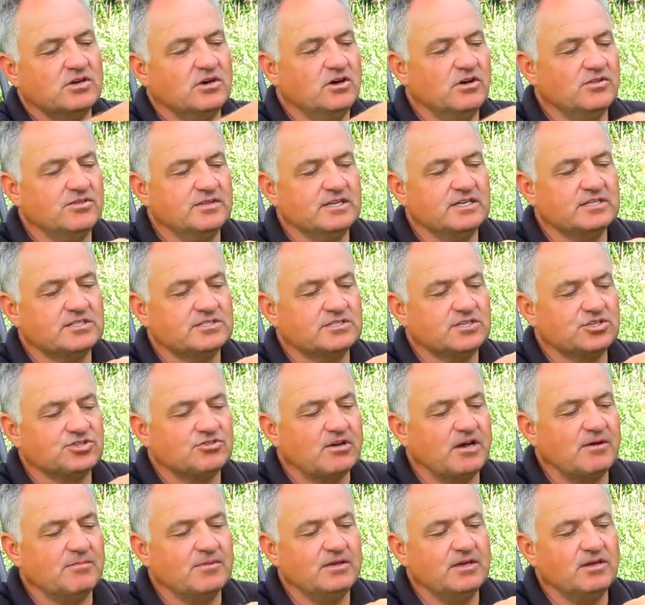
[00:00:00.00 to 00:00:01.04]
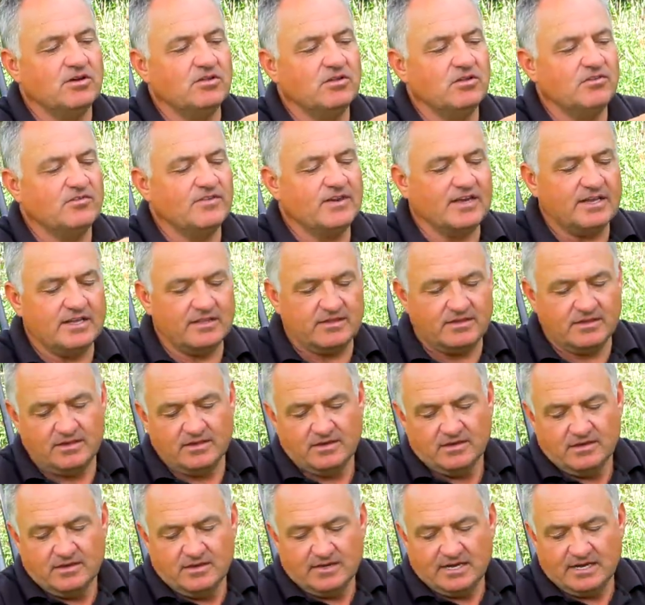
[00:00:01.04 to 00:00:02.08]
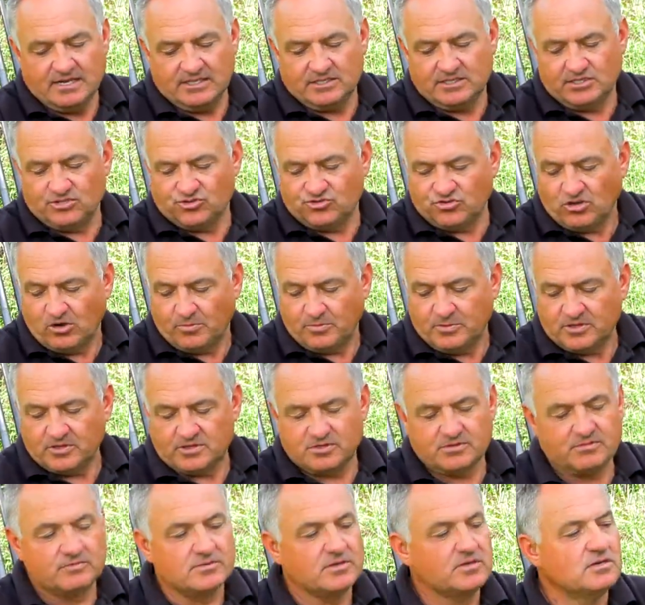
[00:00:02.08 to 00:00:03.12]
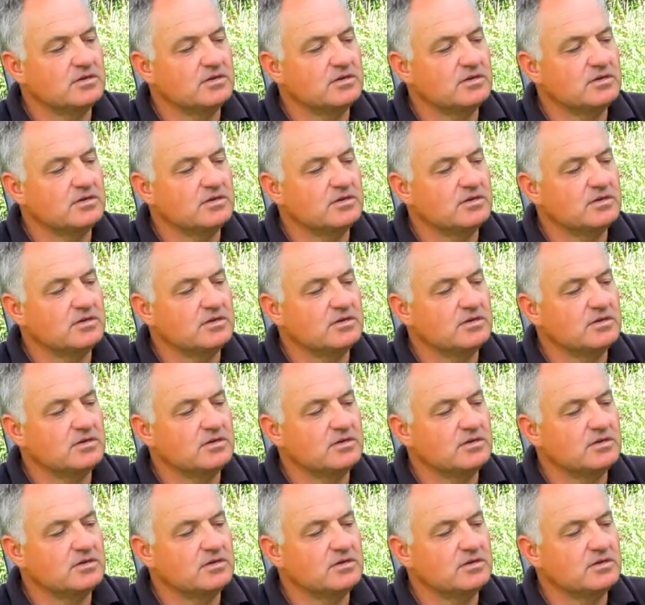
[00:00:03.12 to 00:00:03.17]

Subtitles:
on this to trap the olivette and as droppers.